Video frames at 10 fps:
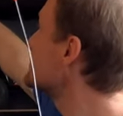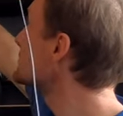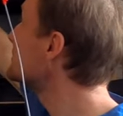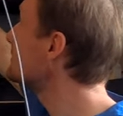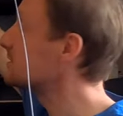
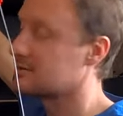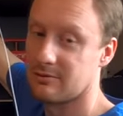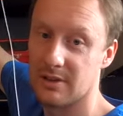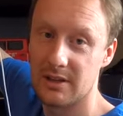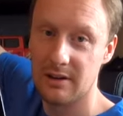so that
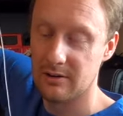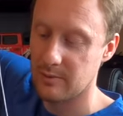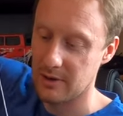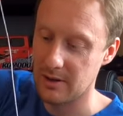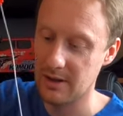doesn't really count,
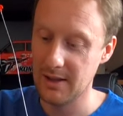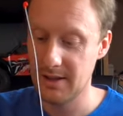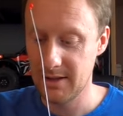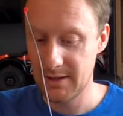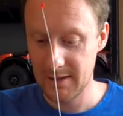but
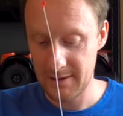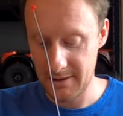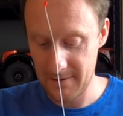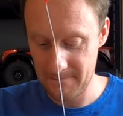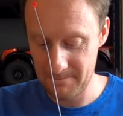
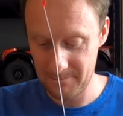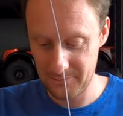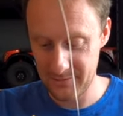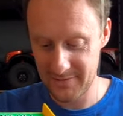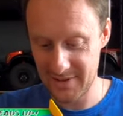
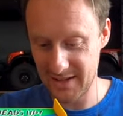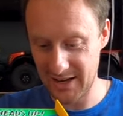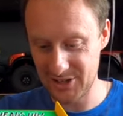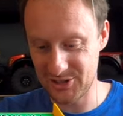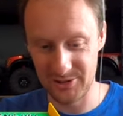
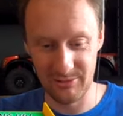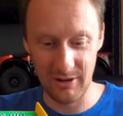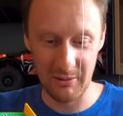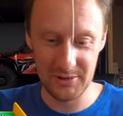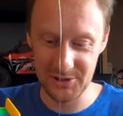I just don't know
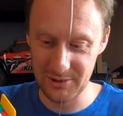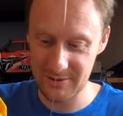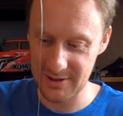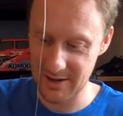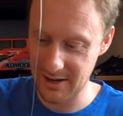what I would do
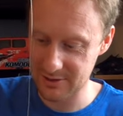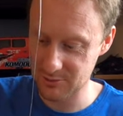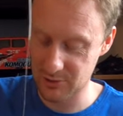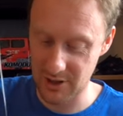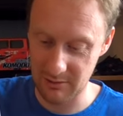with it.
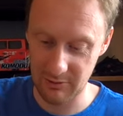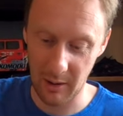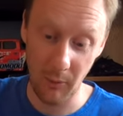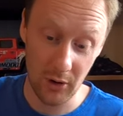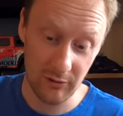Would
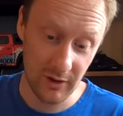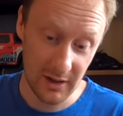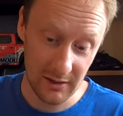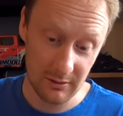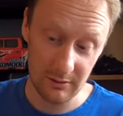I
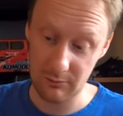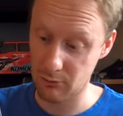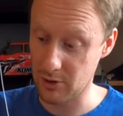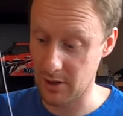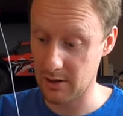modify it?
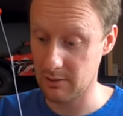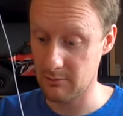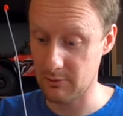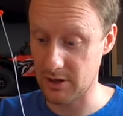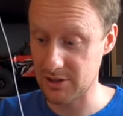
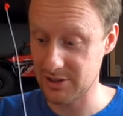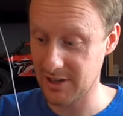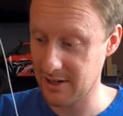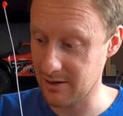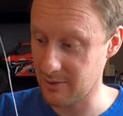Would I just
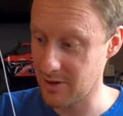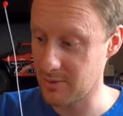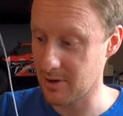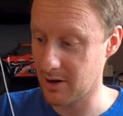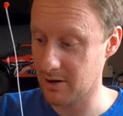tidy it up and keep
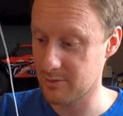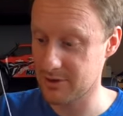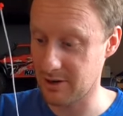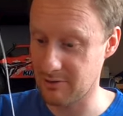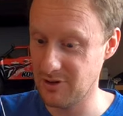it
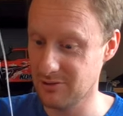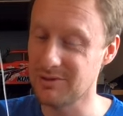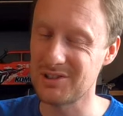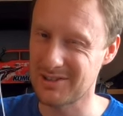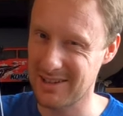100% original,
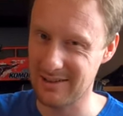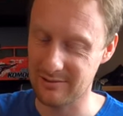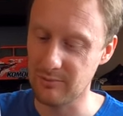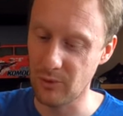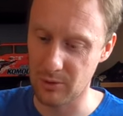which is kind
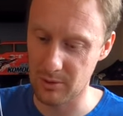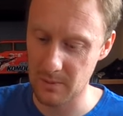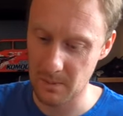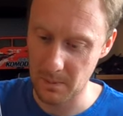of more